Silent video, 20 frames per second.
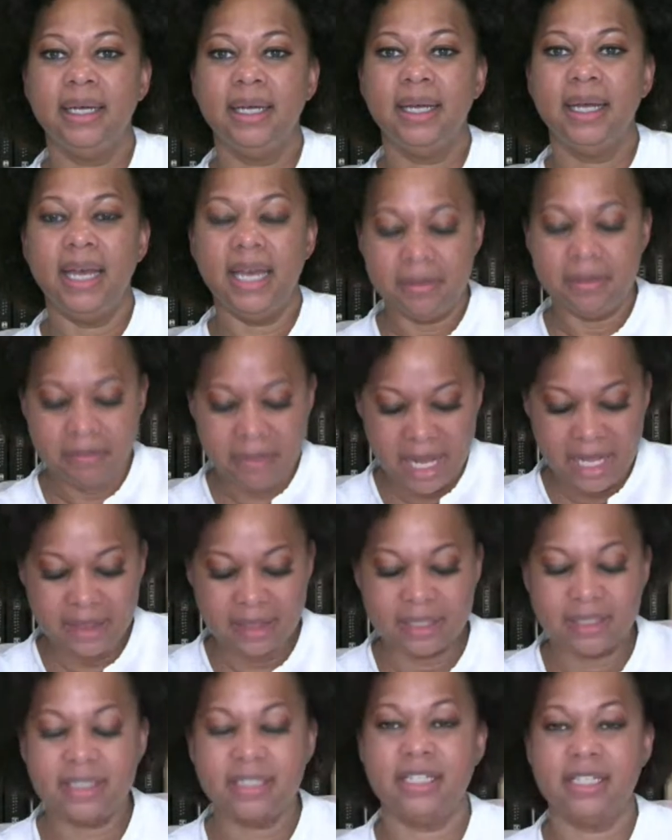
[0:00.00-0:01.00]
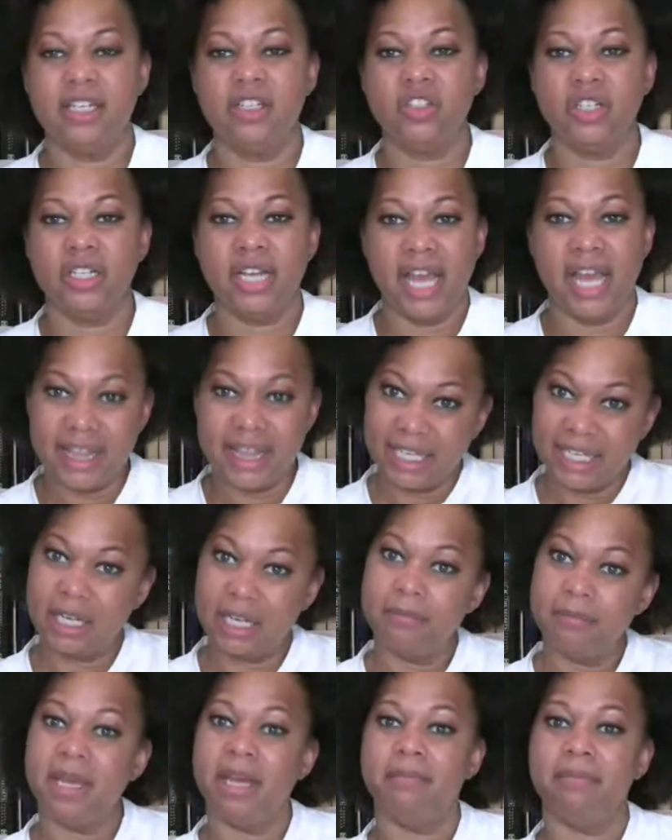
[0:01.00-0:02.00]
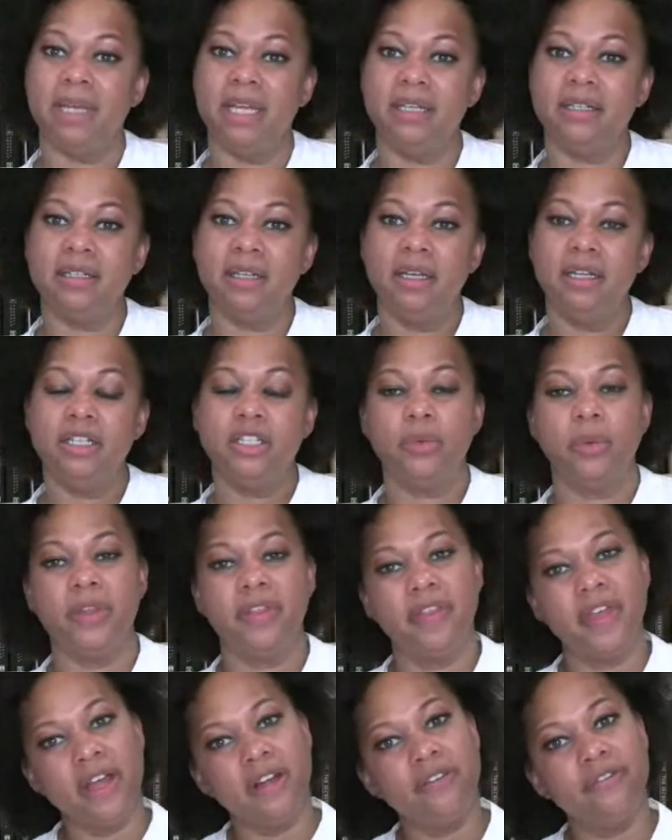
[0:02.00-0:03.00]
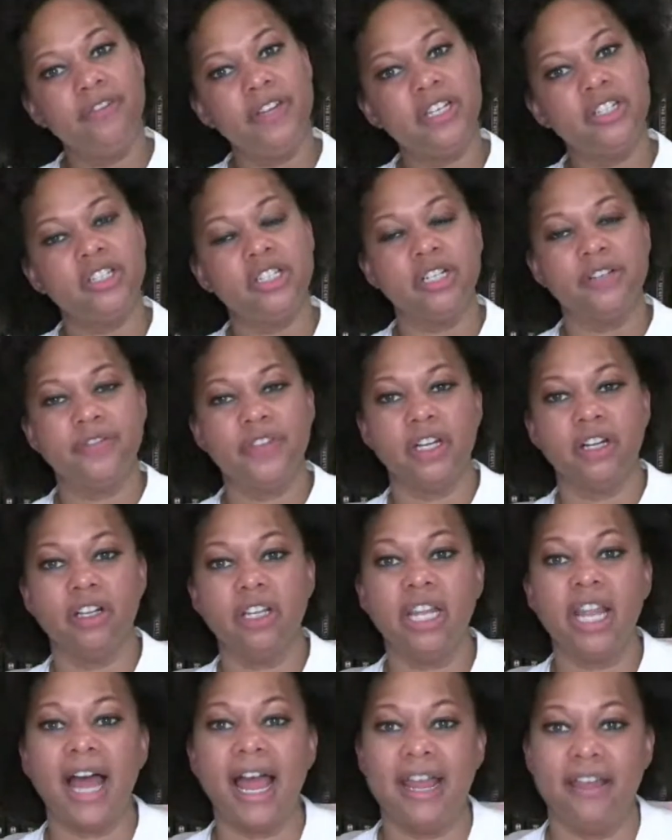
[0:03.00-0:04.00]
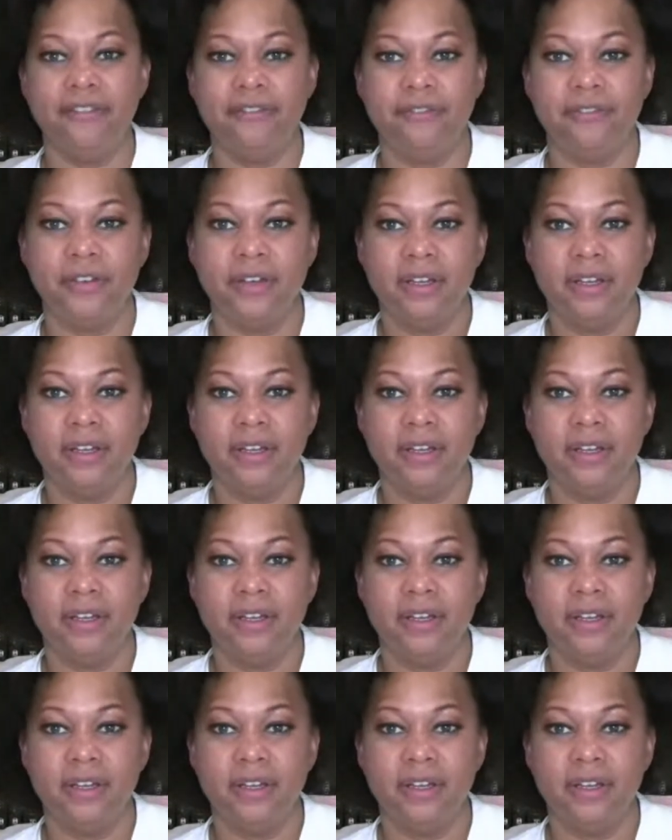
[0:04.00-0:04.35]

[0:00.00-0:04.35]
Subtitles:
and made the decision and the commitment to what their vision of their life